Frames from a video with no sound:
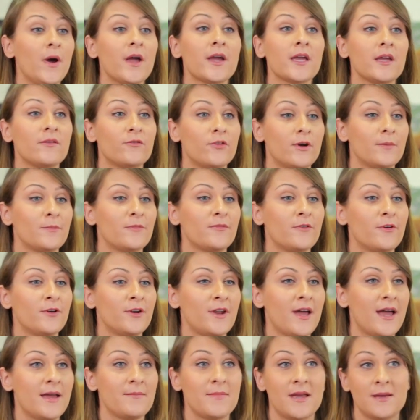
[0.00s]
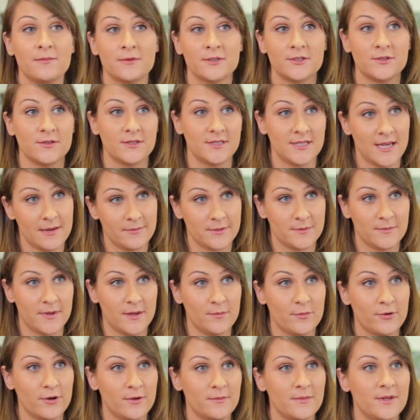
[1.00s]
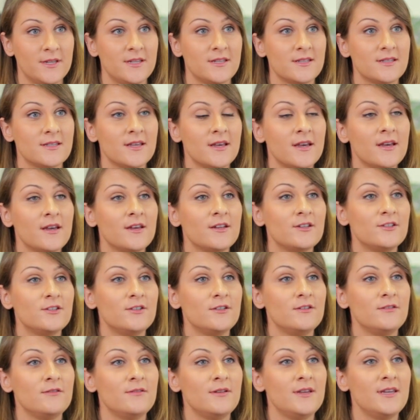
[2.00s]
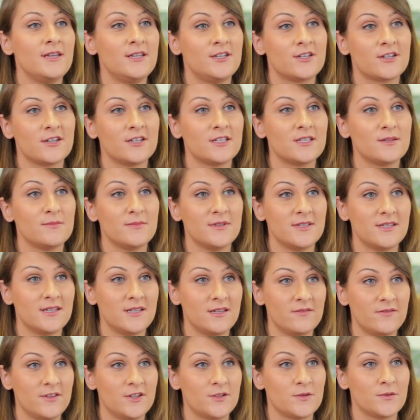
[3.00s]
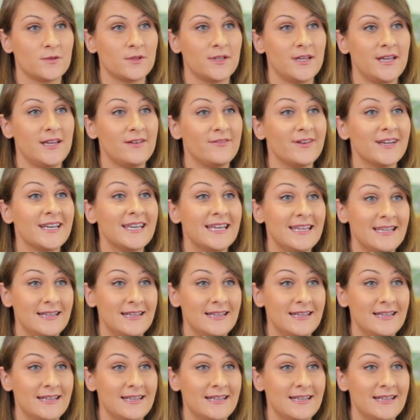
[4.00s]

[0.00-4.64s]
Working for Amplifon, I'm able to adapt my appointments to each customer's individual hearing